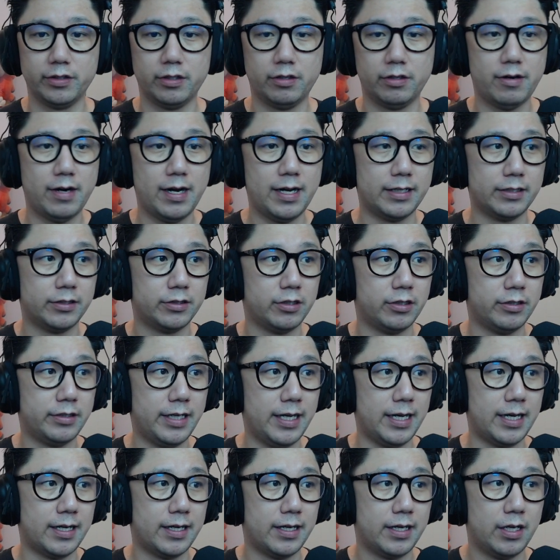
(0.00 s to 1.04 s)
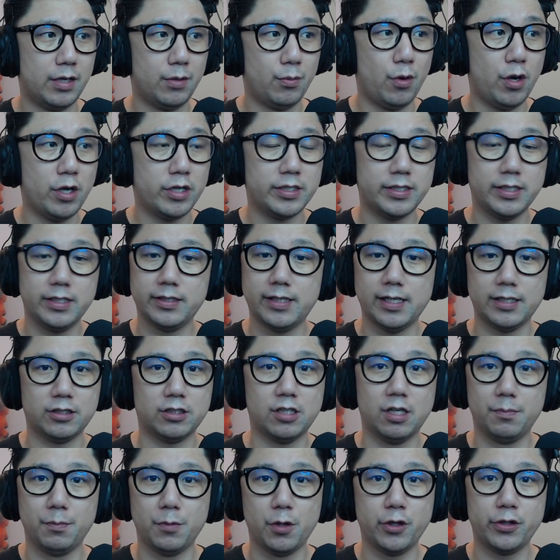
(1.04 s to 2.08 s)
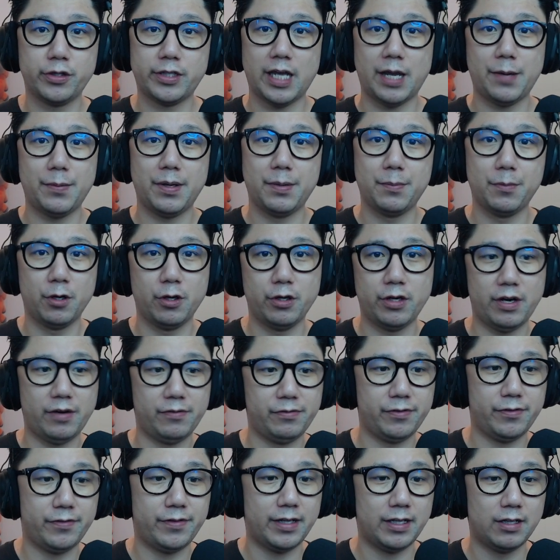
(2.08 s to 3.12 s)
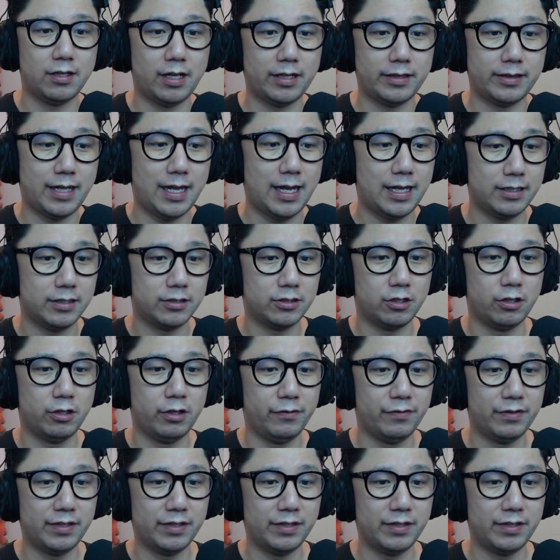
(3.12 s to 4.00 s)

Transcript: All right. So yeah, it works in desktop mode, gaming mode, everything like that. So if it